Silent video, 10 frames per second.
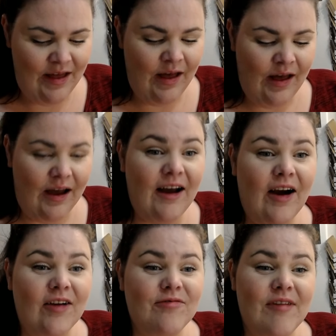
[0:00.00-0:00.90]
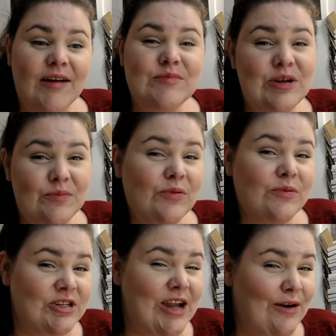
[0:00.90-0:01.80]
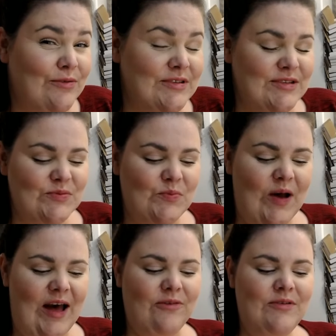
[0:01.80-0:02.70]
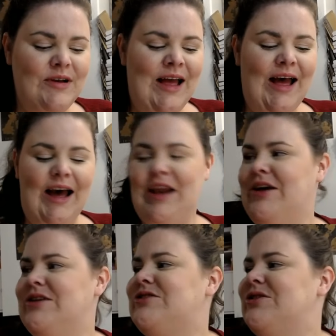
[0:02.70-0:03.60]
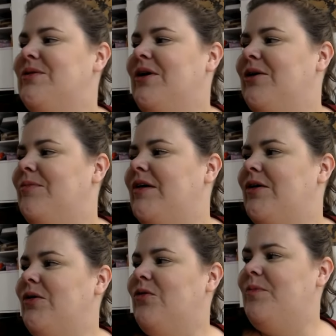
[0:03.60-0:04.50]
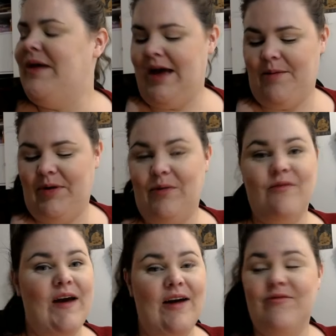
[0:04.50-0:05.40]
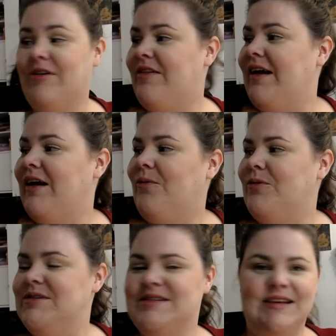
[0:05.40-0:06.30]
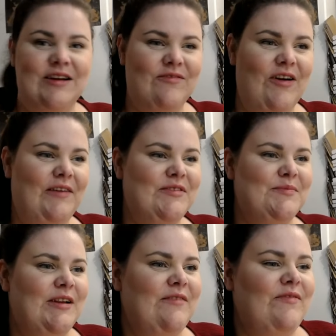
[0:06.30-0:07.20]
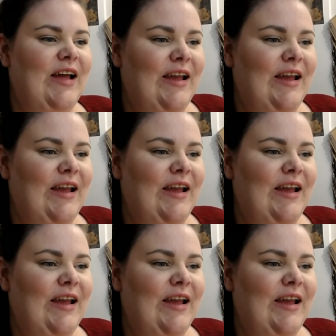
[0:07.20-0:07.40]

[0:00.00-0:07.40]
I've wrapped up your shells as well, and I do hope that you'll be happy with everything once it arrives, my lovely.